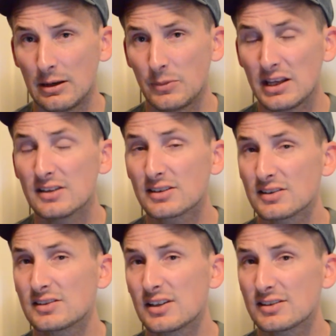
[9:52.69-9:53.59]
but he has
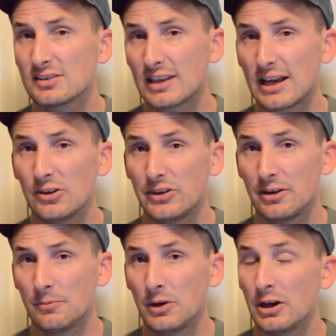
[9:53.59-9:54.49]
consistently held
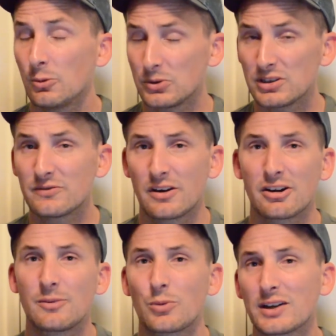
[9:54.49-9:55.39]
them which is
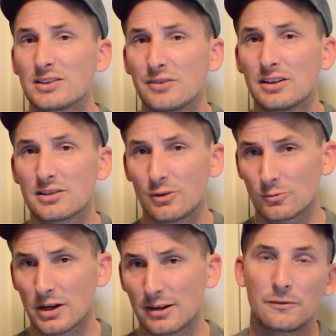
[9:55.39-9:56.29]
very impressive in its own
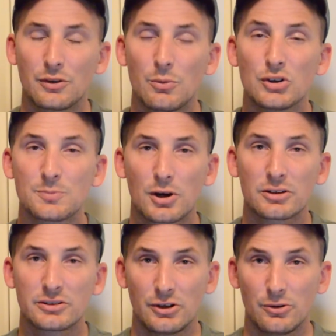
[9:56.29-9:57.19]
right. For the most
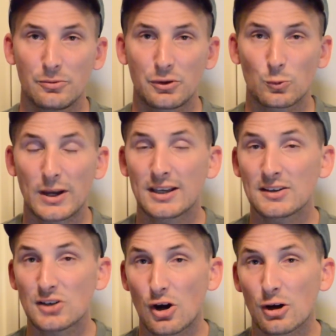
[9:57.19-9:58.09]
part though, the
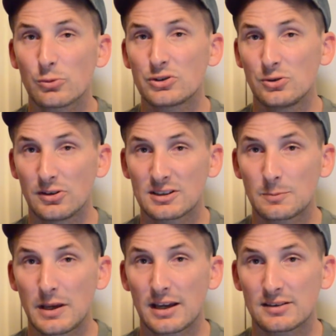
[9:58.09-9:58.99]
rankings are what you'd
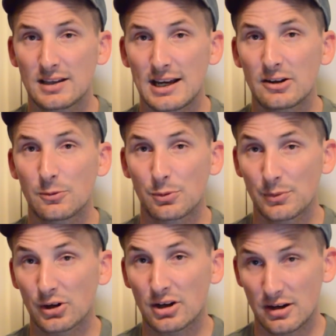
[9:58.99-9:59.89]
expect out of the
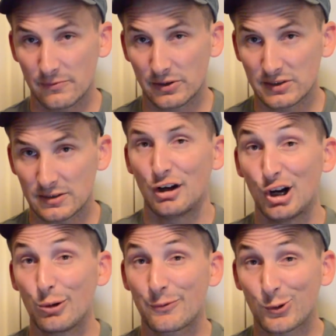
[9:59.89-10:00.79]
Premier Conference.
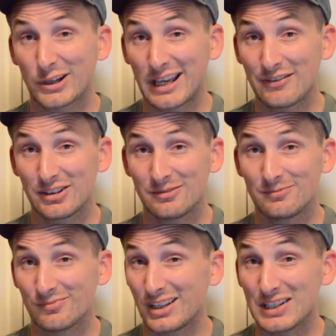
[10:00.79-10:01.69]
0-4 Kevin
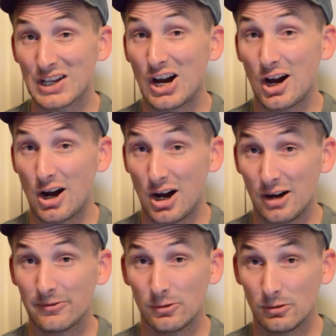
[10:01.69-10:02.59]
is
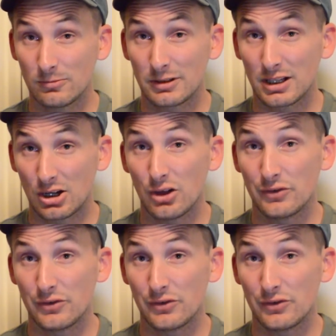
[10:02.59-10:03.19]
awful in all of